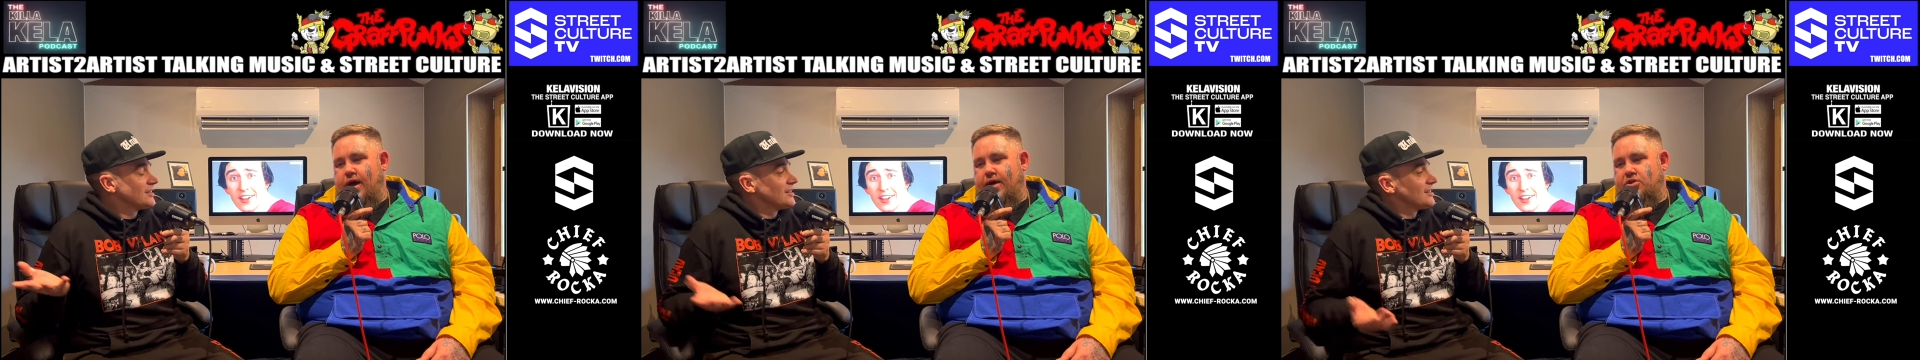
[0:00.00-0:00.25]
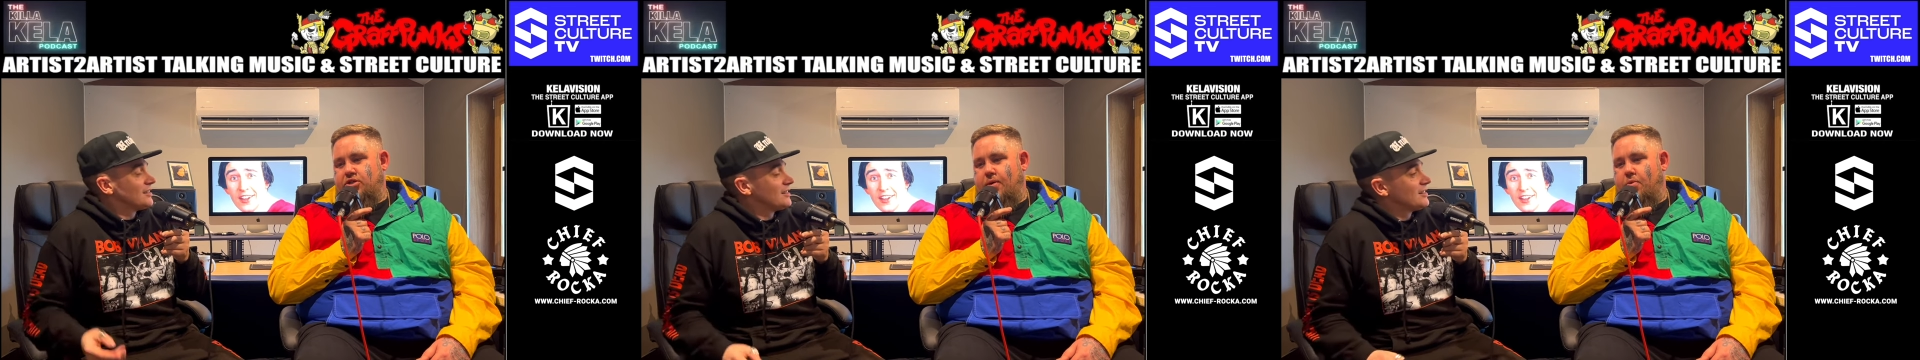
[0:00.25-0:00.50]

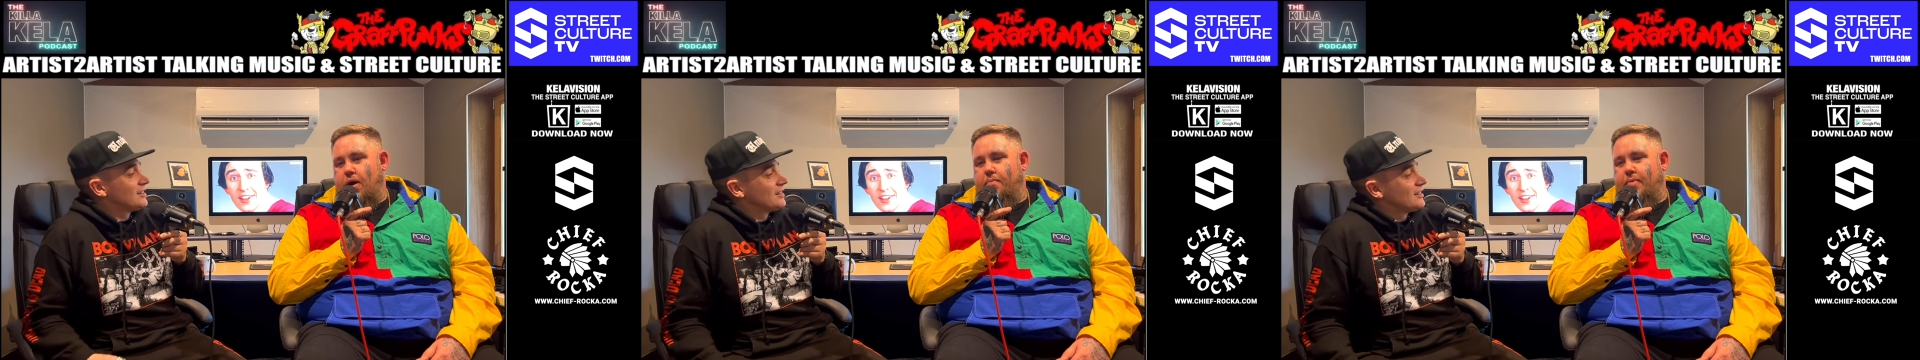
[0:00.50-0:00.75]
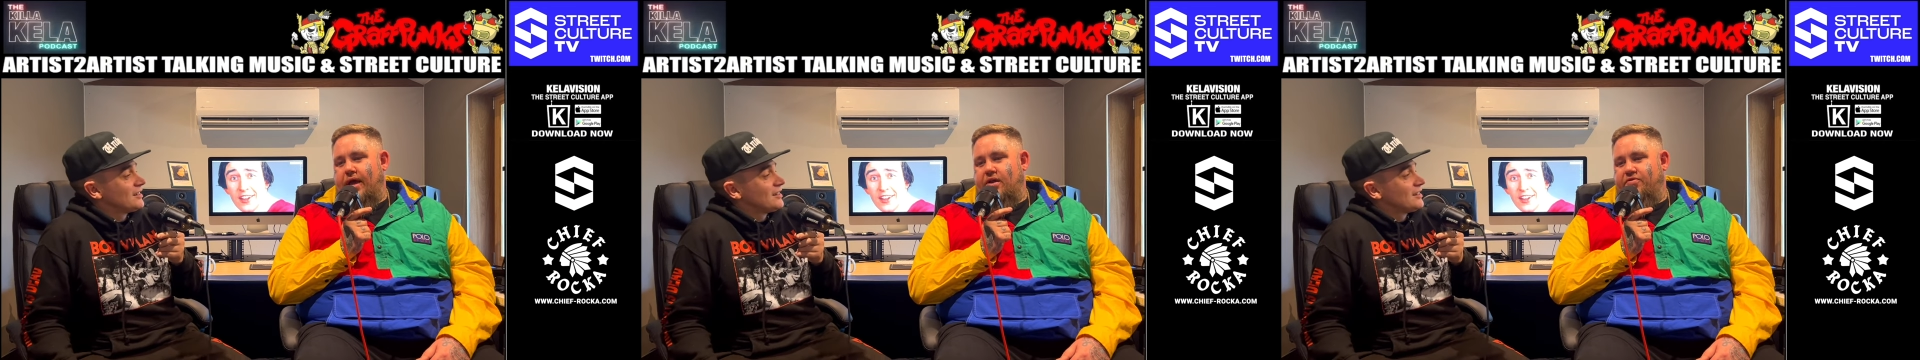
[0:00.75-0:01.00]
Speaker 1: Uh,
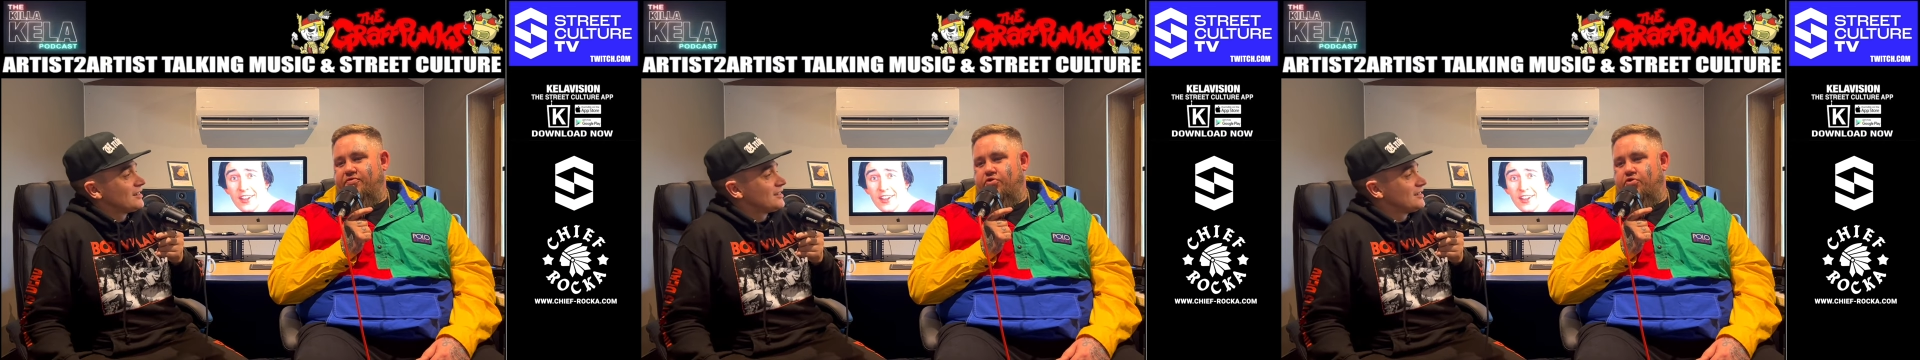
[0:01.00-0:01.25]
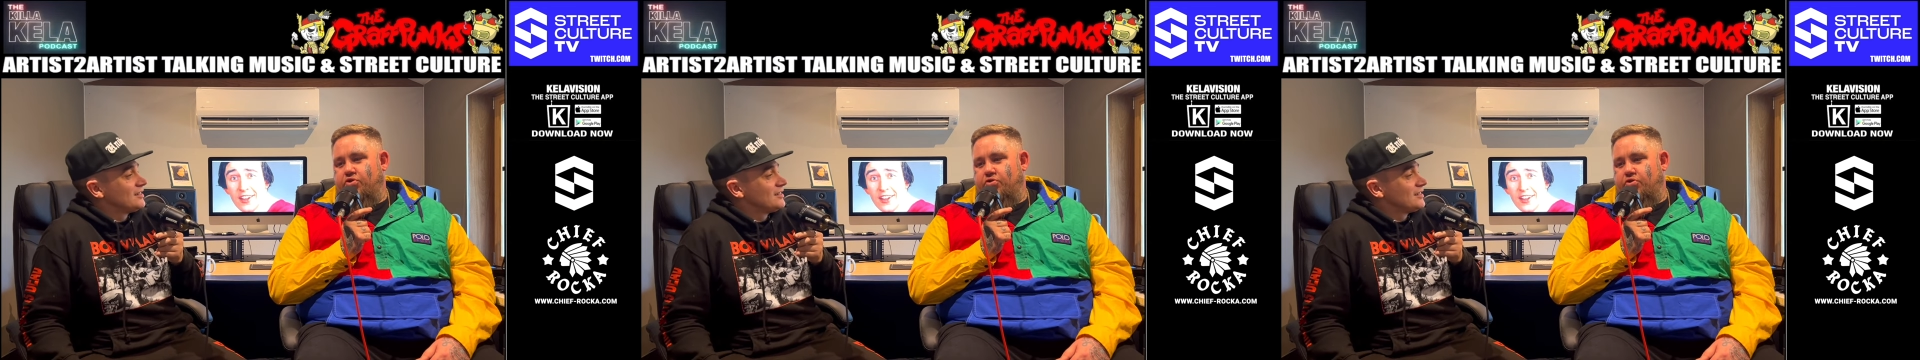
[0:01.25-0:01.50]
someone made
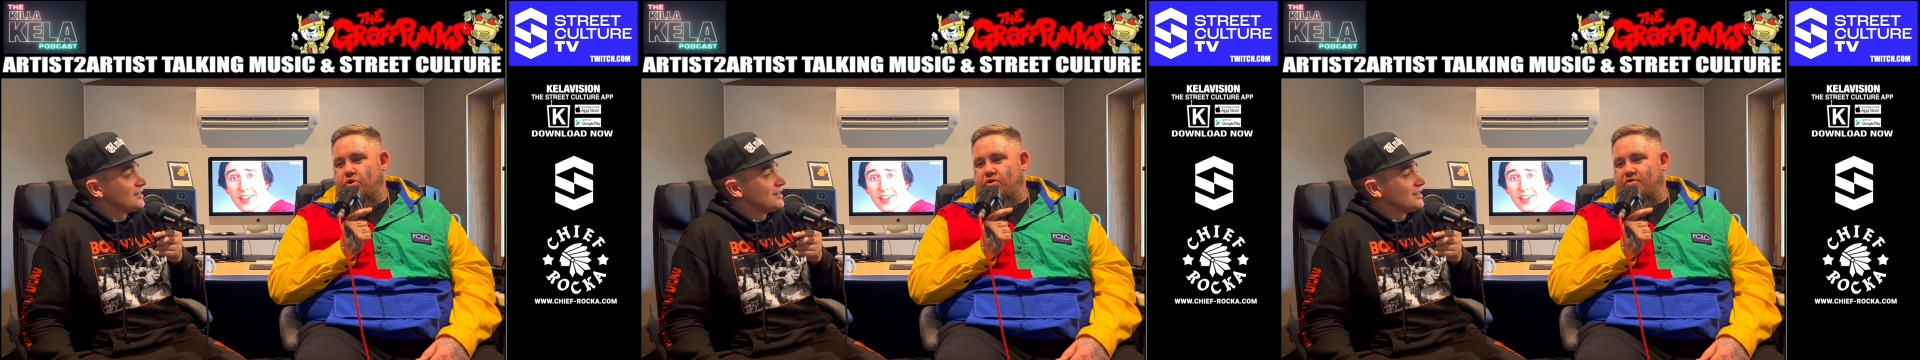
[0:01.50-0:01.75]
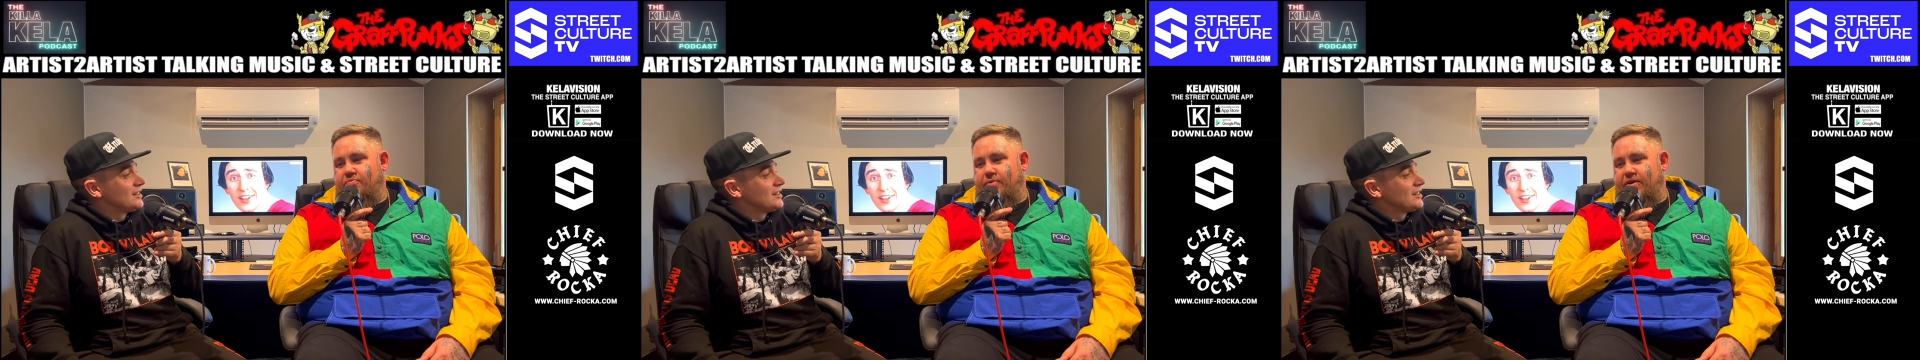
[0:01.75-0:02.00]
a voodoo
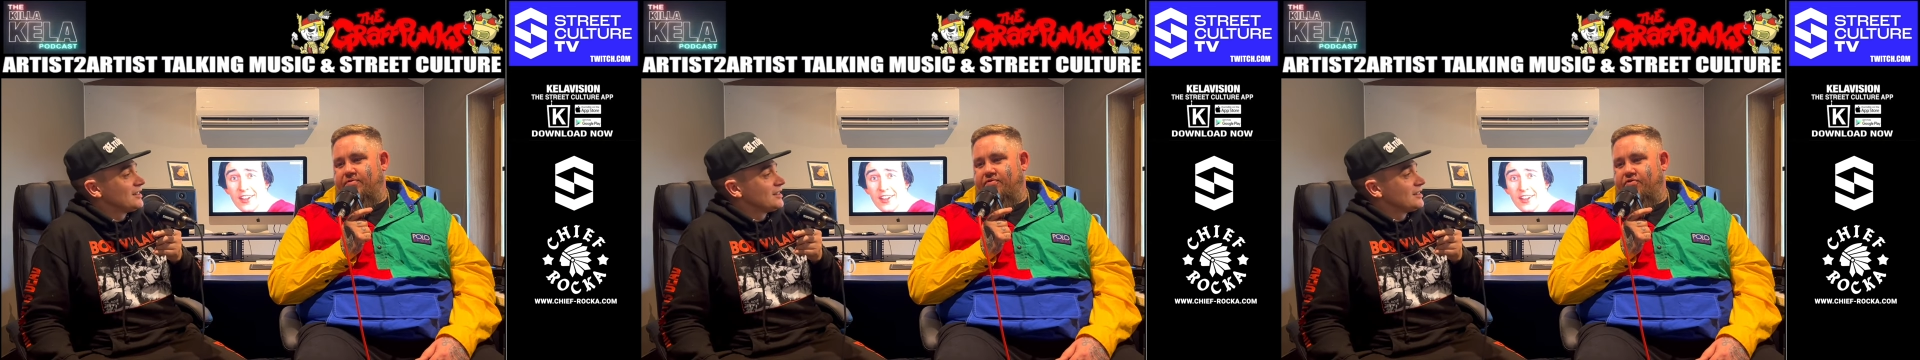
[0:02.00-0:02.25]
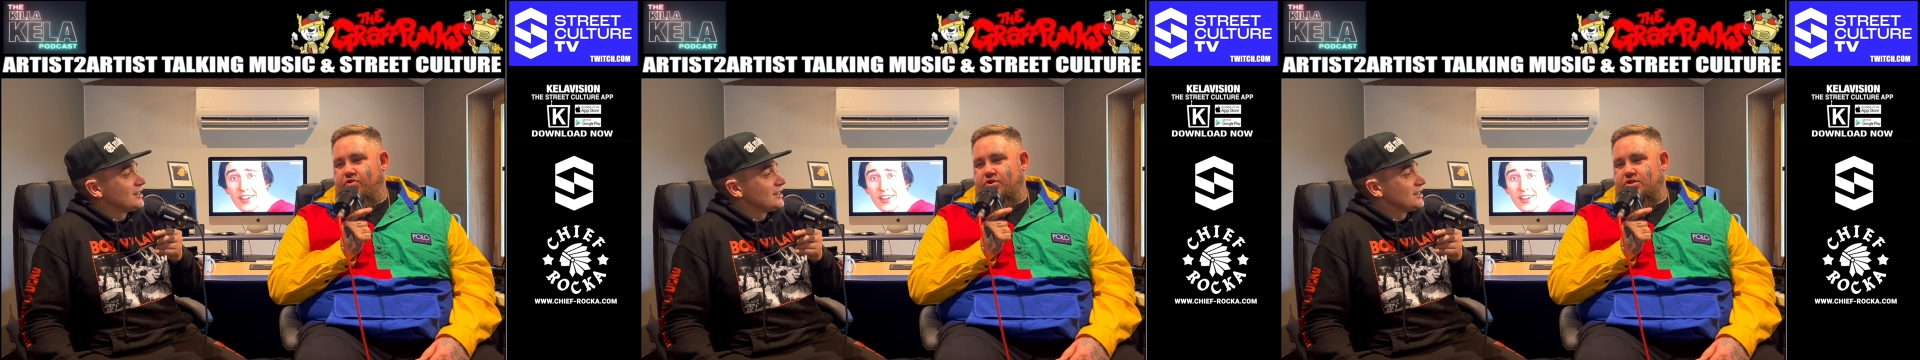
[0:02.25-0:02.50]
doll of
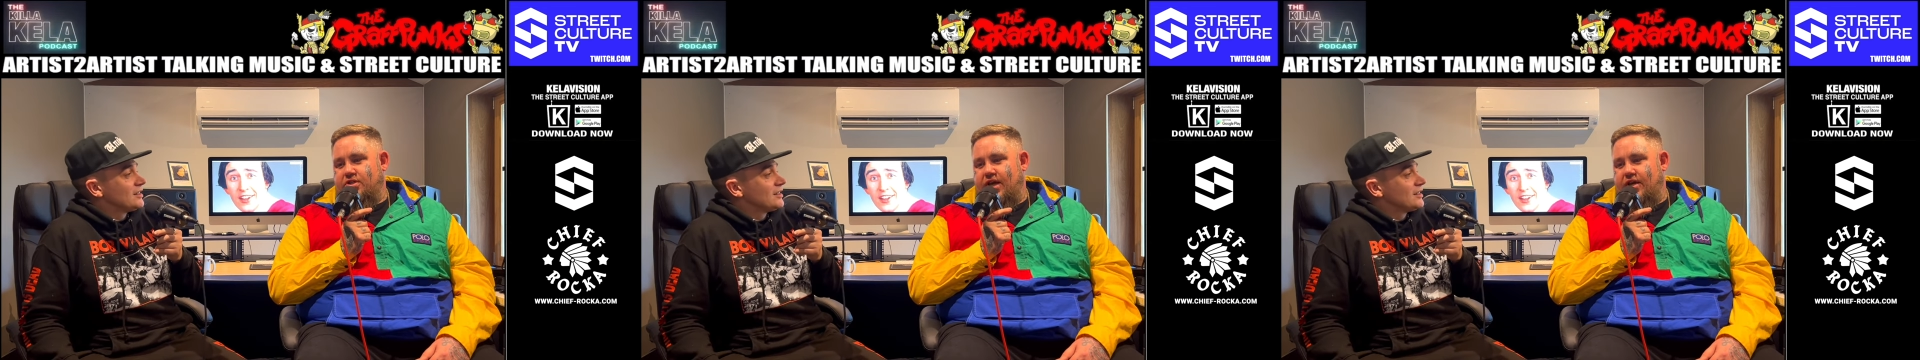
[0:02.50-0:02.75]
me and threw it on